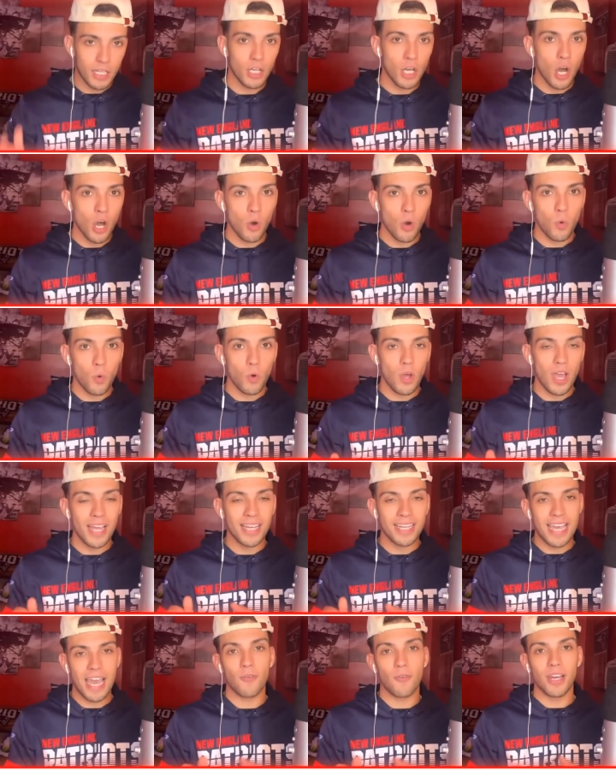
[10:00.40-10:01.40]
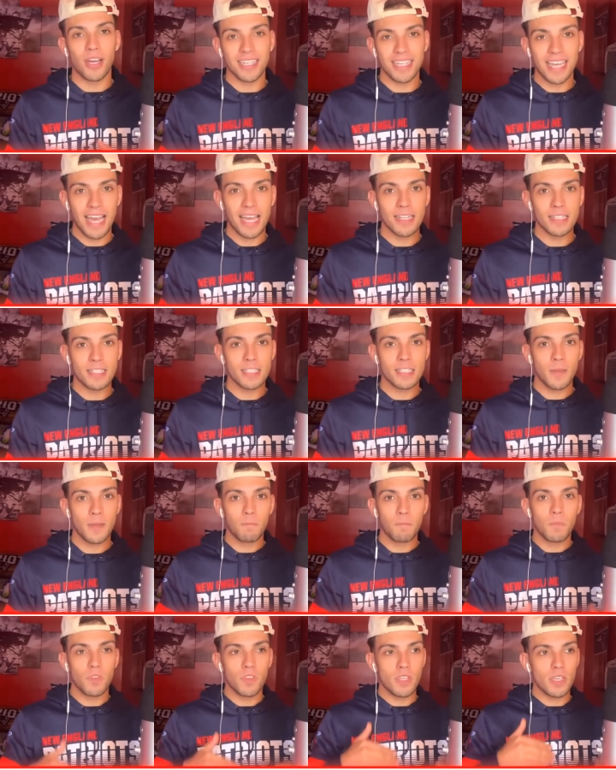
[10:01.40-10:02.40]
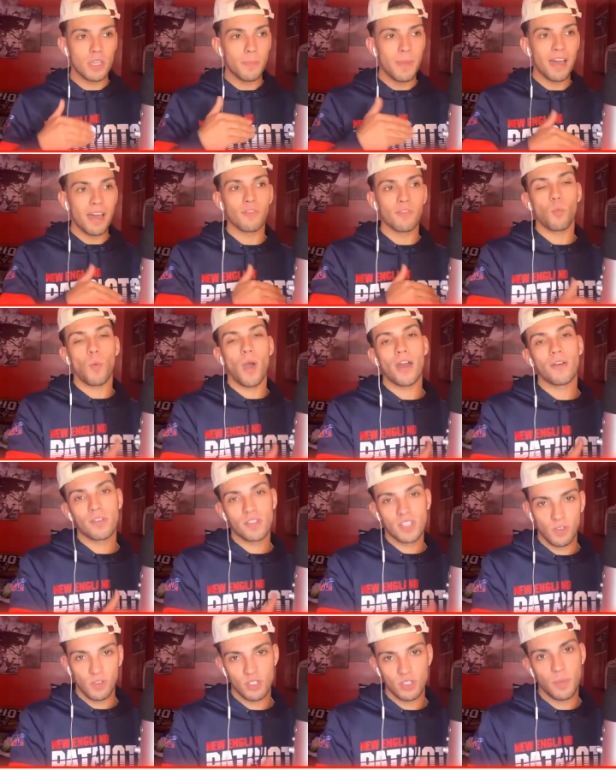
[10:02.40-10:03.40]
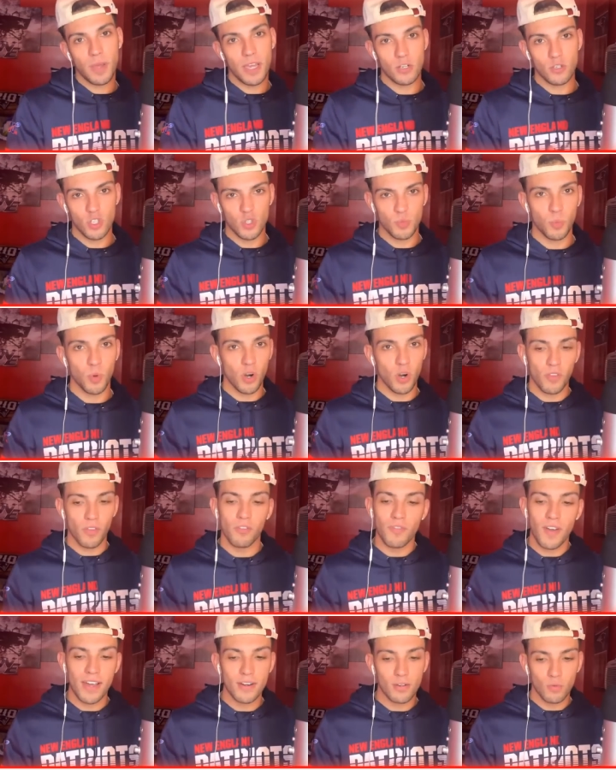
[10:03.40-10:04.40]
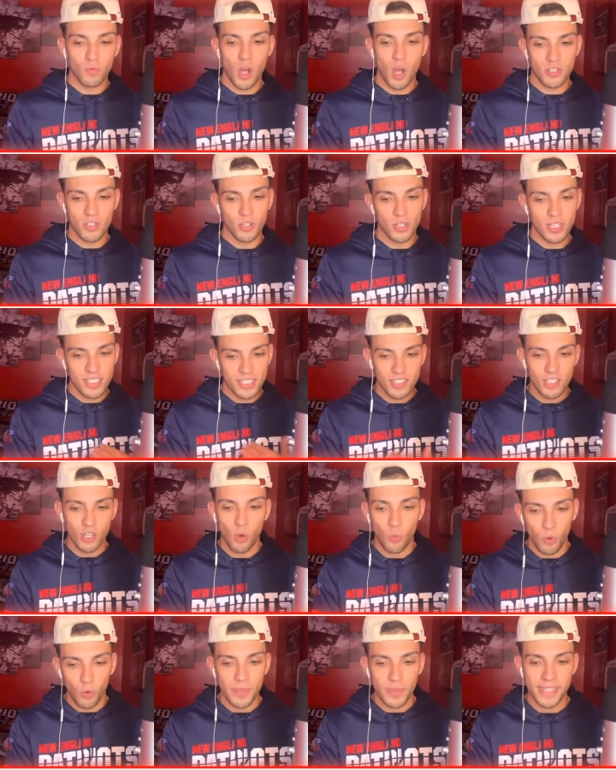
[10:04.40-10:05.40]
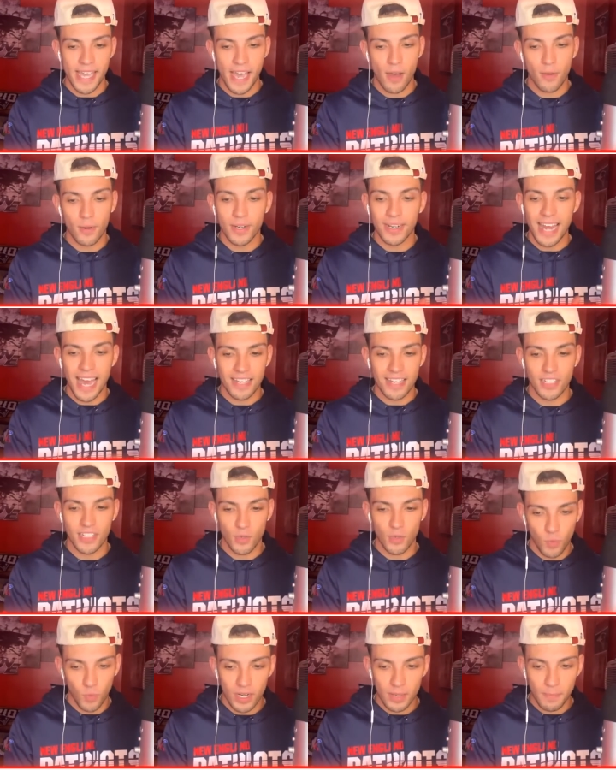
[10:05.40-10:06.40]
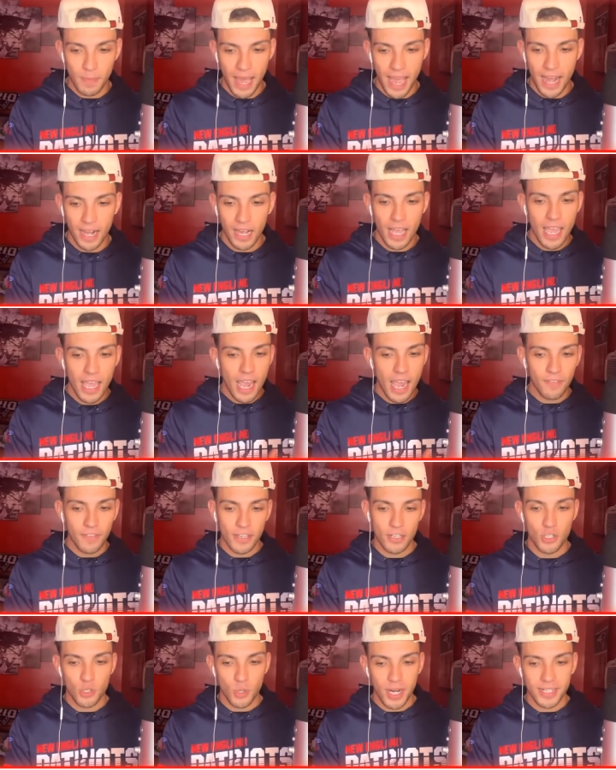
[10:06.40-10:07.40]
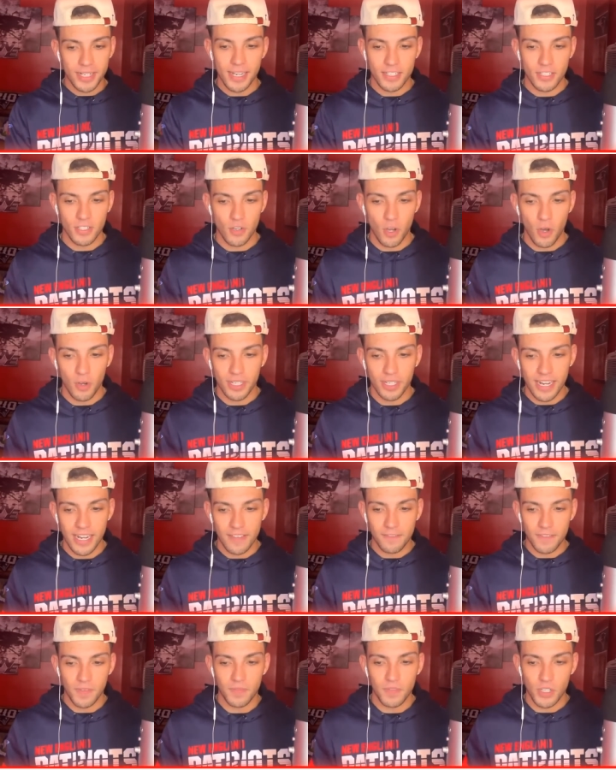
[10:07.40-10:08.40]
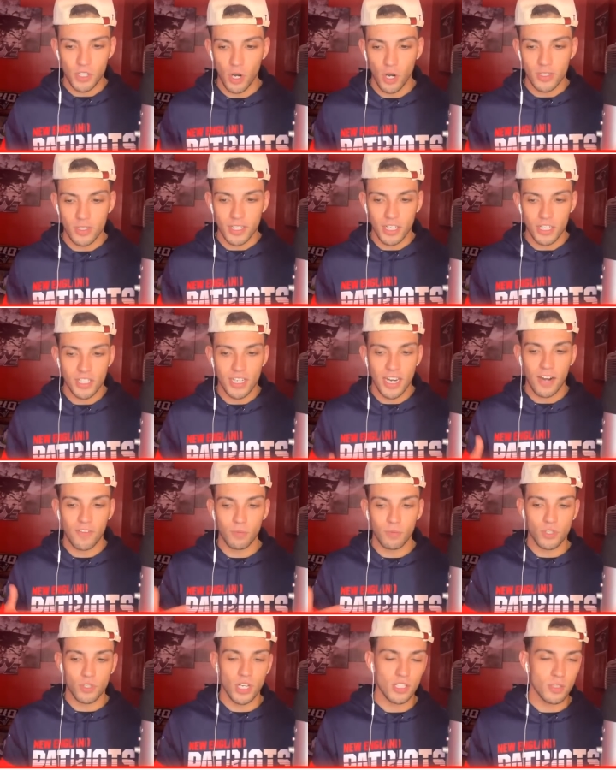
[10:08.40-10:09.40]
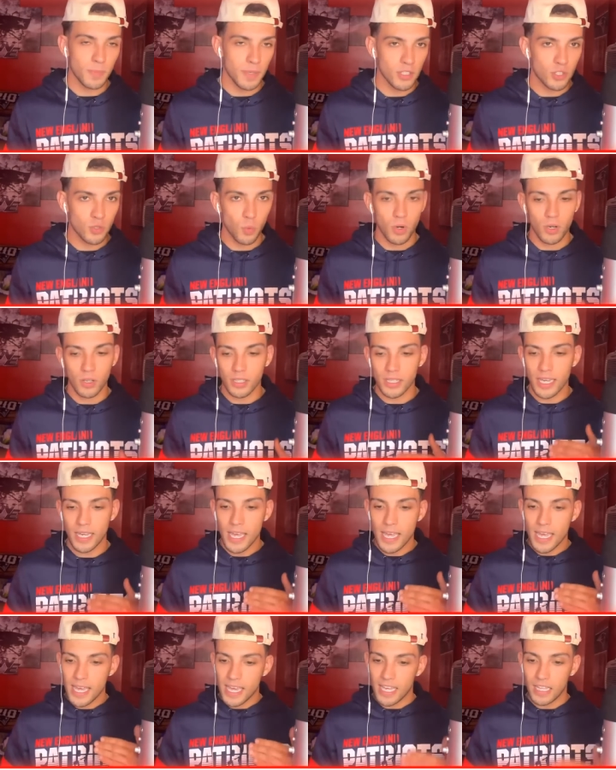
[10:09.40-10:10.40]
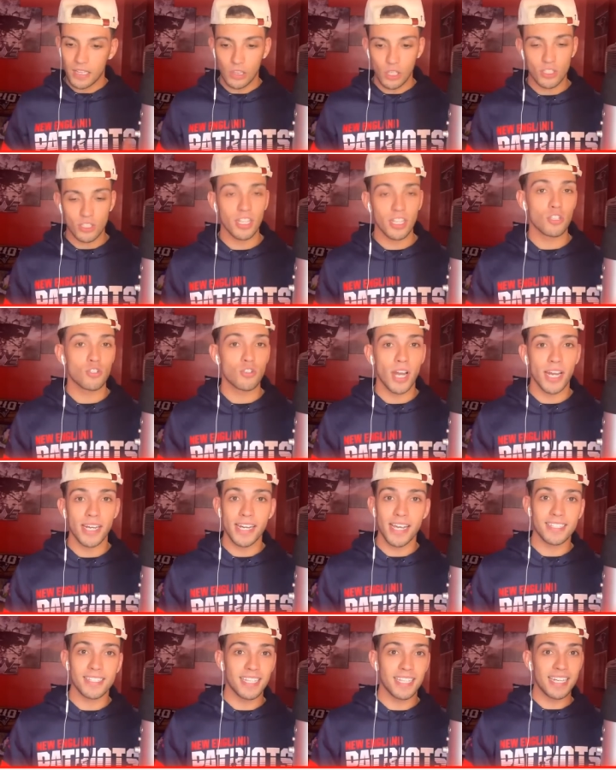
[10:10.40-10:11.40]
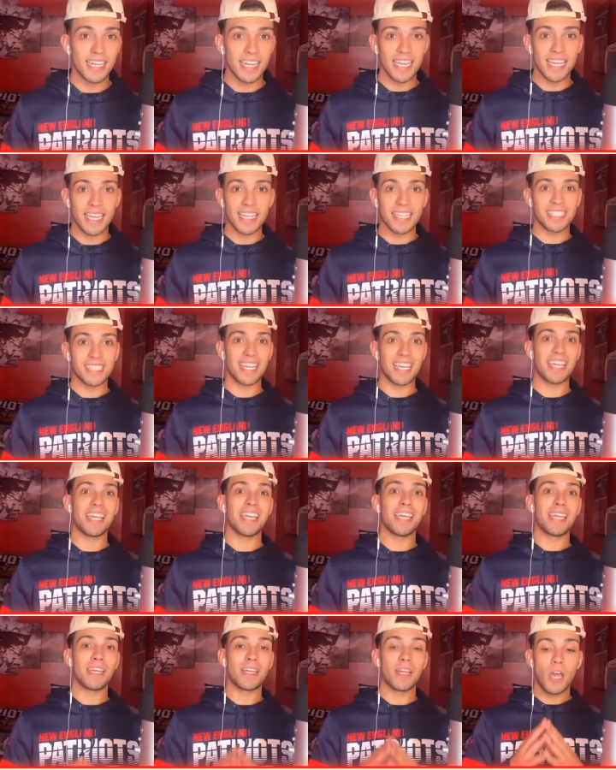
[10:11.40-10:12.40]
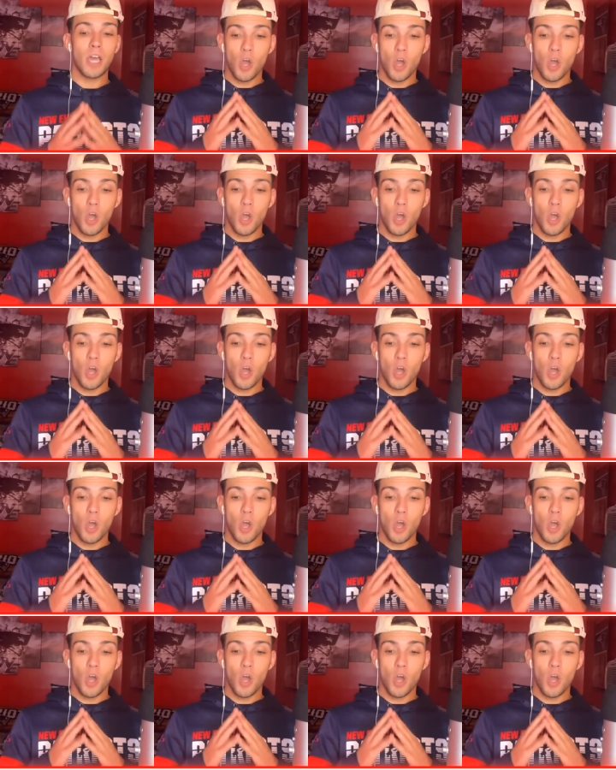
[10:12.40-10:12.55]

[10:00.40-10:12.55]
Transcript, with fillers: go and count against the amount of wide receivers the Patriots put on the final roster. He still will be counted as a running back. And then Tre Nixon hauled in a 50 yard touchdown from Chase McSorley. It looks like Tre Nixon is in